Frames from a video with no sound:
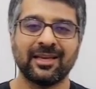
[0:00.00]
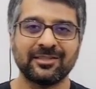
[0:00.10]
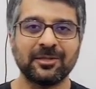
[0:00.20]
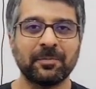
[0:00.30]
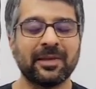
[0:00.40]

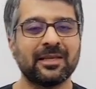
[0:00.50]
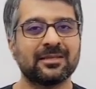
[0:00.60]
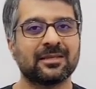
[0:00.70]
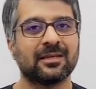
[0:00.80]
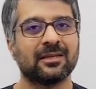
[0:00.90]
Agent
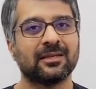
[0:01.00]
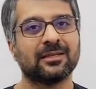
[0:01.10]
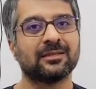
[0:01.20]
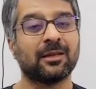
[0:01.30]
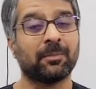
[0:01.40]
means
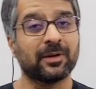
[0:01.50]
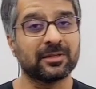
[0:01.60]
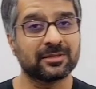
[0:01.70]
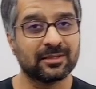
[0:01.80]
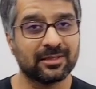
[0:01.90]
the
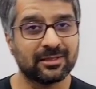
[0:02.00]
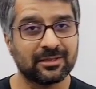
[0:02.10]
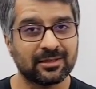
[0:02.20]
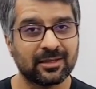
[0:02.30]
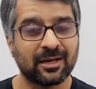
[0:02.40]

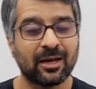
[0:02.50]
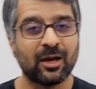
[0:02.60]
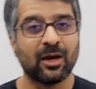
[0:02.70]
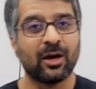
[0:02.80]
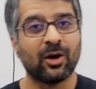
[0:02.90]
person
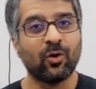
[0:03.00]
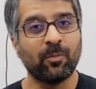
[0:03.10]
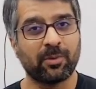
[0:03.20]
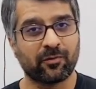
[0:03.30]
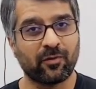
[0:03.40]

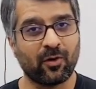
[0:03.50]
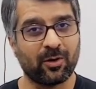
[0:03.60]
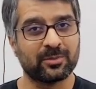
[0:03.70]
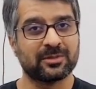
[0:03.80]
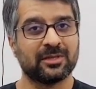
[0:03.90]
who
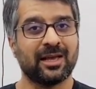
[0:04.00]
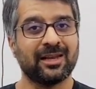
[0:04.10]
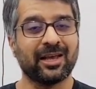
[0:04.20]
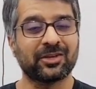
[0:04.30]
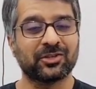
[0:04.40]
performs
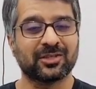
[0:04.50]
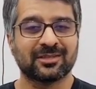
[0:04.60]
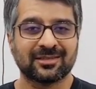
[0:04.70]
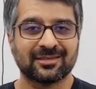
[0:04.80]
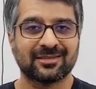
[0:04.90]
an action,
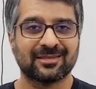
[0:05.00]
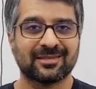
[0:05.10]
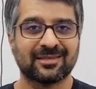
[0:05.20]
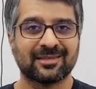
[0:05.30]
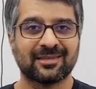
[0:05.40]

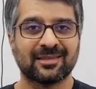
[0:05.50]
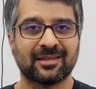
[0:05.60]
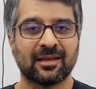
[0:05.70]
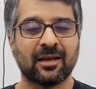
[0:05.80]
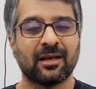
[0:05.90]

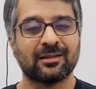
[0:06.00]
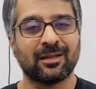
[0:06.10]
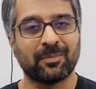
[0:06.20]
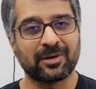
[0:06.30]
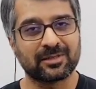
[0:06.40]

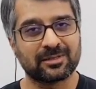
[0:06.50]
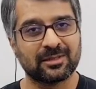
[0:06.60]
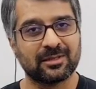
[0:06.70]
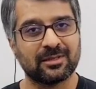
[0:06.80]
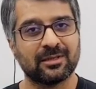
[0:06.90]
the
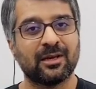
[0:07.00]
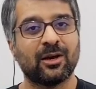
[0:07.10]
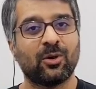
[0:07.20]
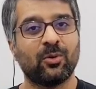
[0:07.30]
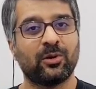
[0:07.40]
person
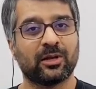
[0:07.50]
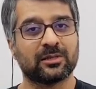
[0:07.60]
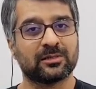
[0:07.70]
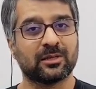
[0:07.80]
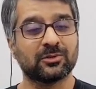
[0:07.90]
who
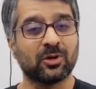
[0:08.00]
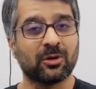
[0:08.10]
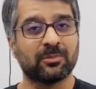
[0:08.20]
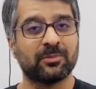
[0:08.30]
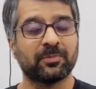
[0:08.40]
does a
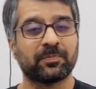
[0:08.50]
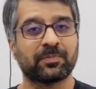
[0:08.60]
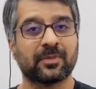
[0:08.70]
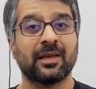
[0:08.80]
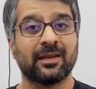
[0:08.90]
job
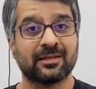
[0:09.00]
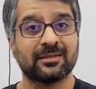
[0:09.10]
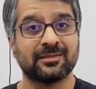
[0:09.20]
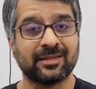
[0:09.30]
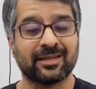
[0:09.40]
in a
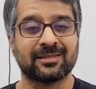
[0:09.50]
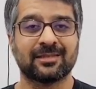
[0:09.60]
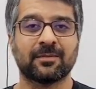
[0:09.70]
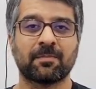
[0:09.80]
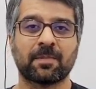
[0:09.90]

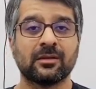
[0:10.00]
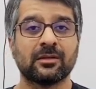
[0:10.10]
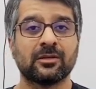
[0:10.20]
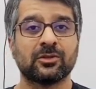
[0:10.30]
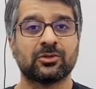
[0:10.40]
sentence.
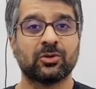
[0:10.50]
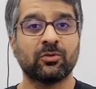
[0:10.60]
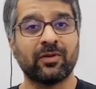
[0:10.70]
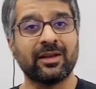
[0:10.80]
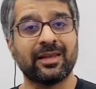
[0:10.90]

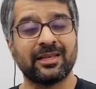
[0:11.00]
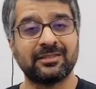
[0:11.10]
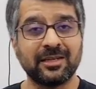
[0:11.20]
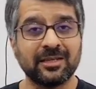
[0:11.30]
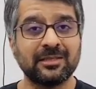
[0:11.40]
So when
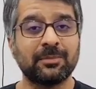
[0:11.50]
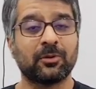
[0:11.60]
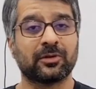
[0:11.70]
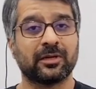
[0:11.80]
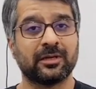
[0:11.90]
agent is
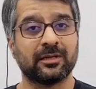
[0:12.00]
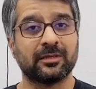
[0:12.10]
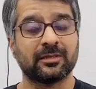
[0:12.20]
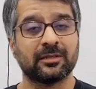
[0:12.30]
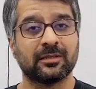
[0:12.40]

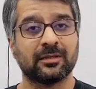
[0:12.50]
important,